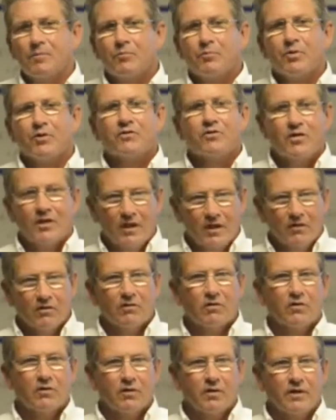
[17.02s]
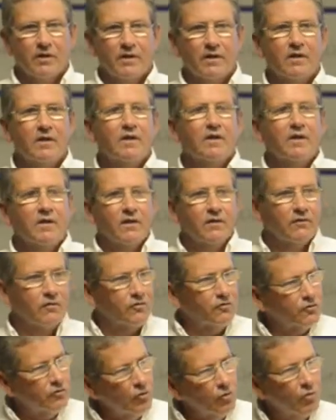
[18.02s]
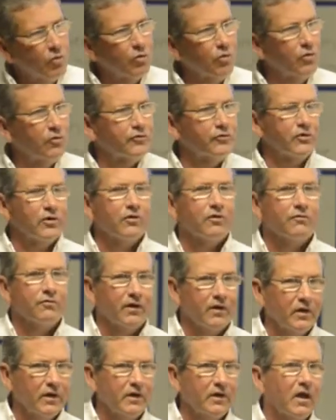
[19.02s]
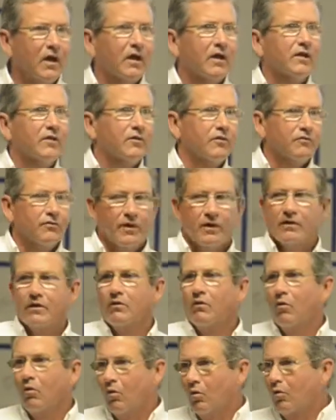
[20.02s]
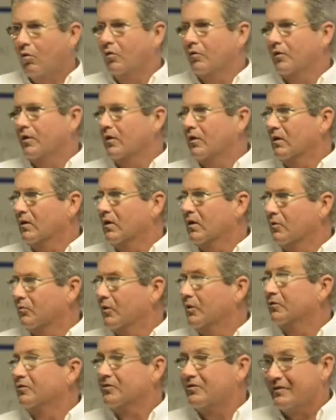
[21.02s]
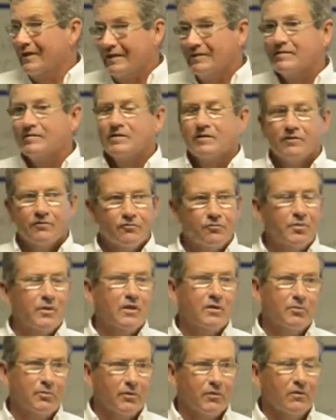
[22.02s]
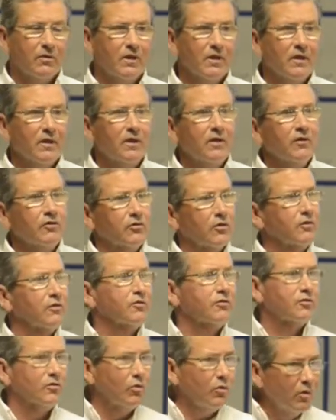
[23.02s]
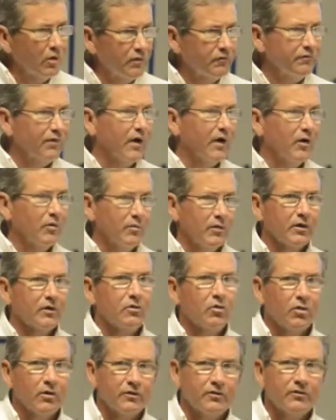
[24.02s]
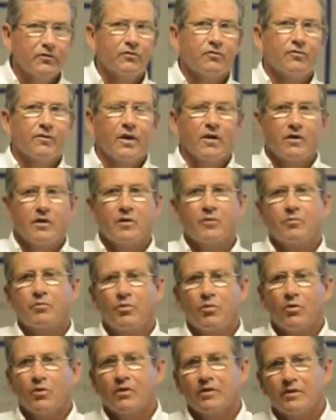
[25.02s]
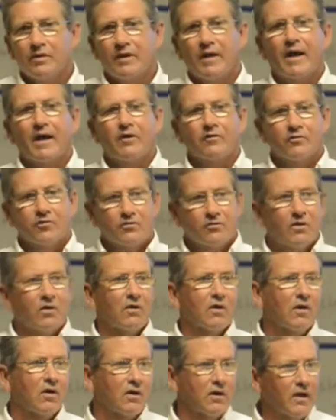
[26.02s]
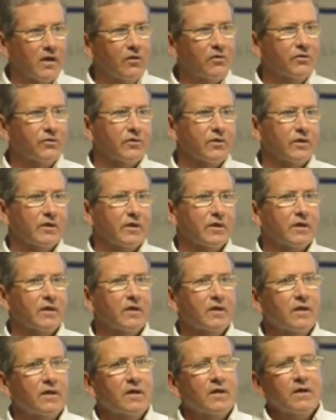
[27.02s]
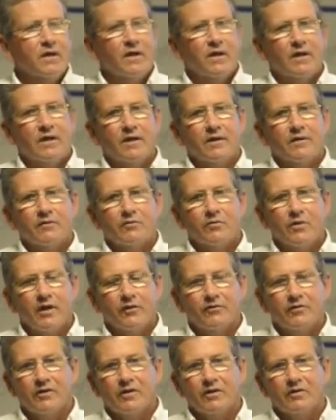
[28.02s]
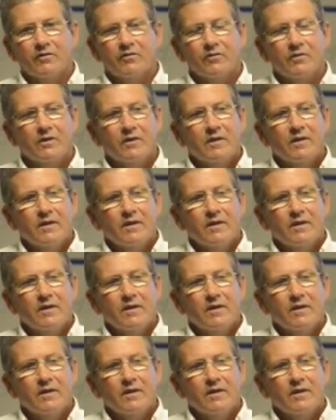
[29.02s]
particularly in the schools. You know, the very young and the very old are our most sensitive people. So the school environment, of course, is very important, as is our elderly residents.